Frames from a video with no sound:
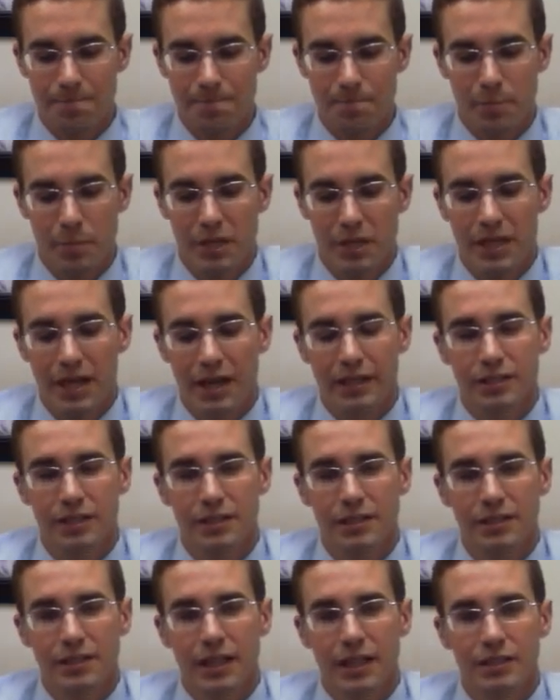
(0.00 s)
But
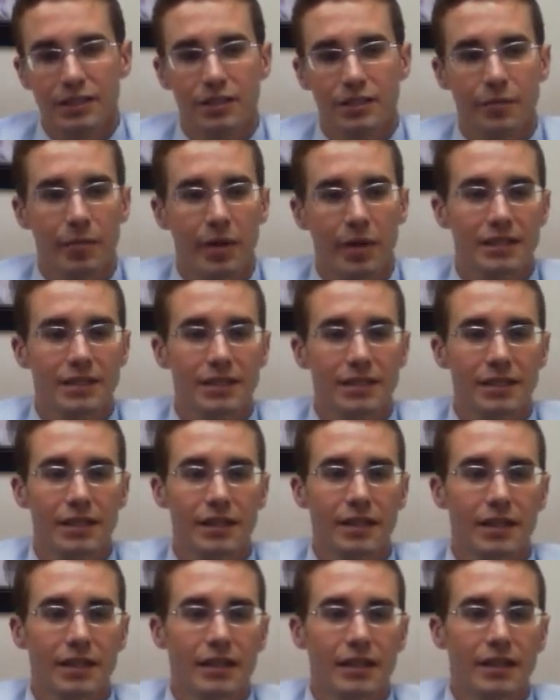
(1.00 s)
that's
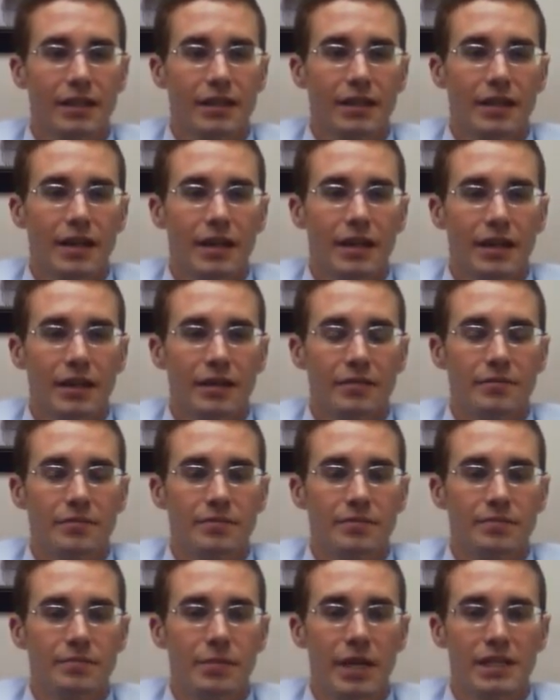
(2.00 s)
the
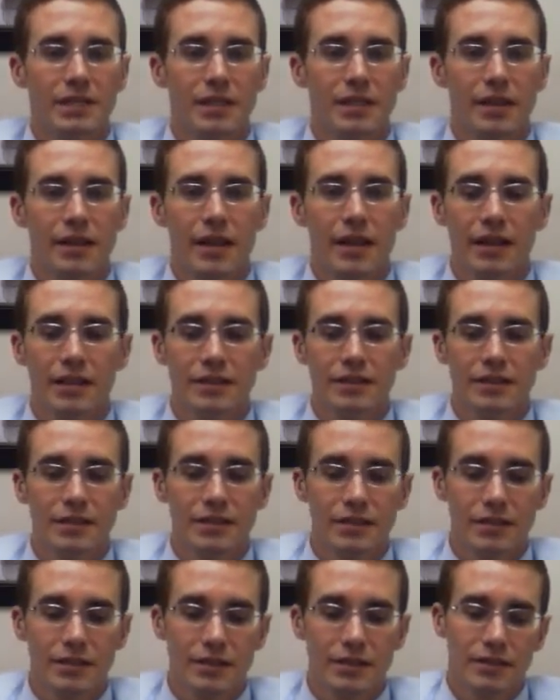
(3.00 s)
basic
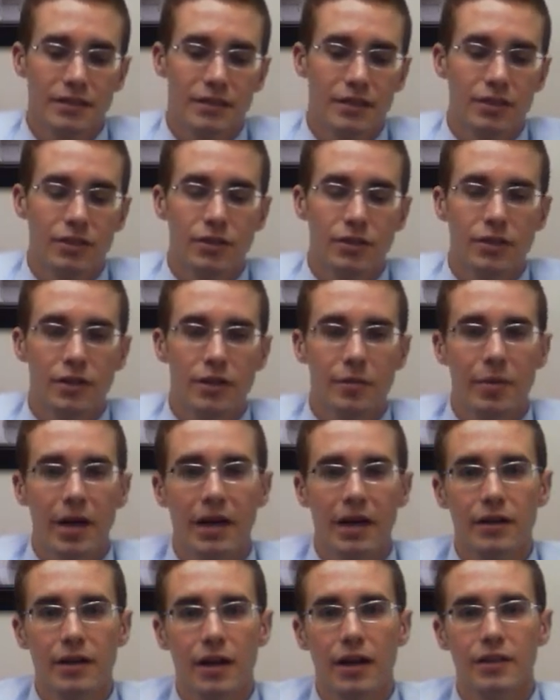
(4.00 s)
things to learn
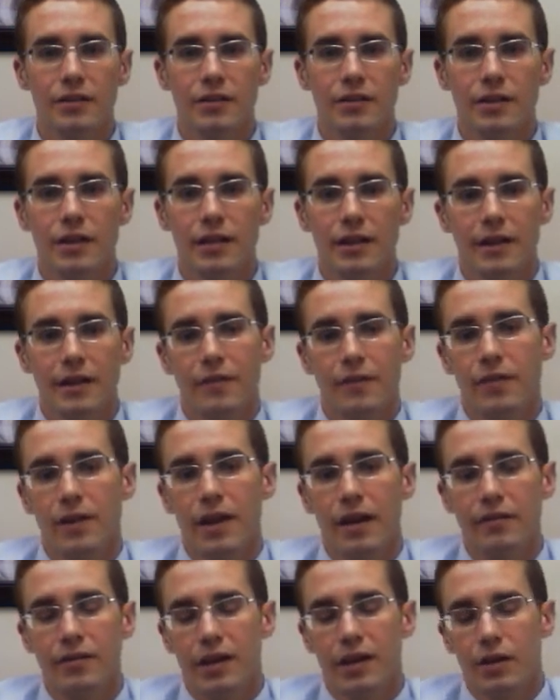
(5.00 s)
about color. If
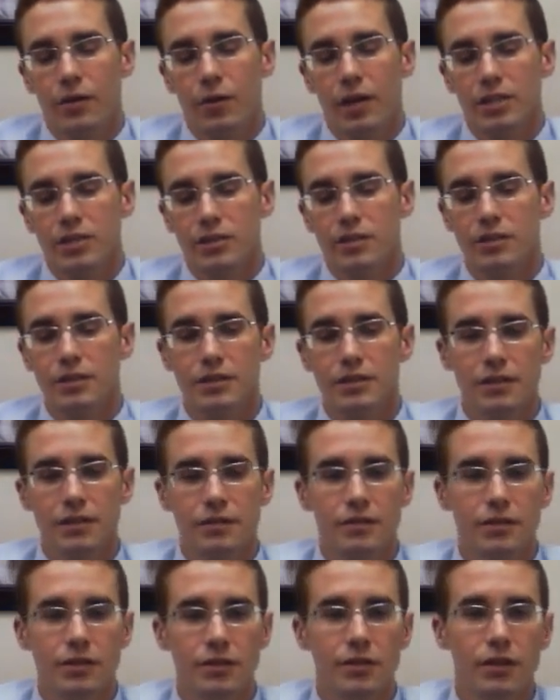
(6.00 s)
you have any questions,
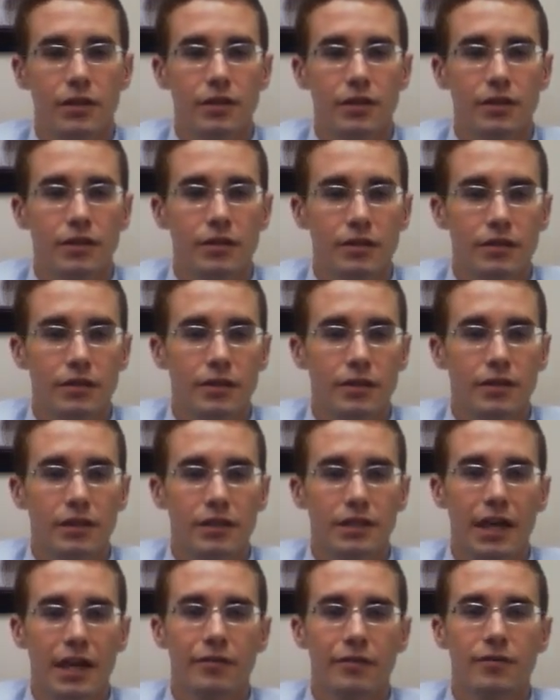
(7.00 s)
you can
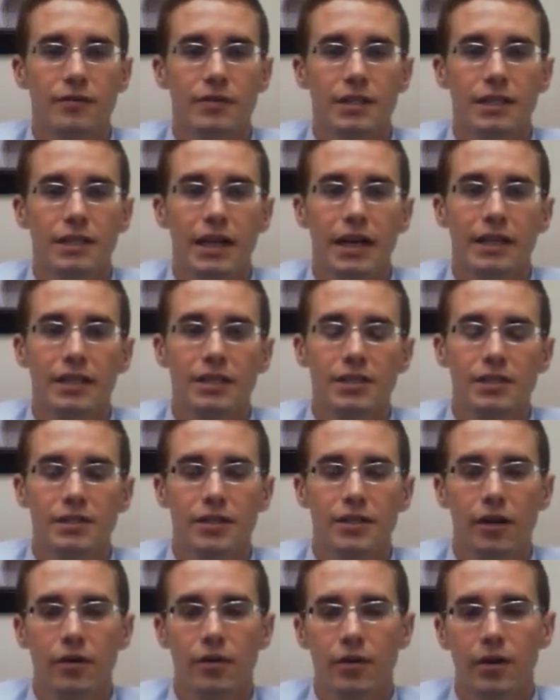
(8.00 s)
definitely let us
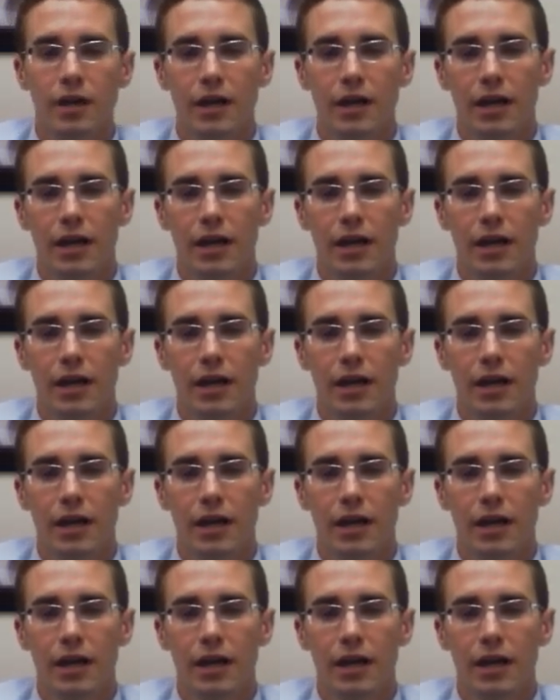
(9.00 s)
know.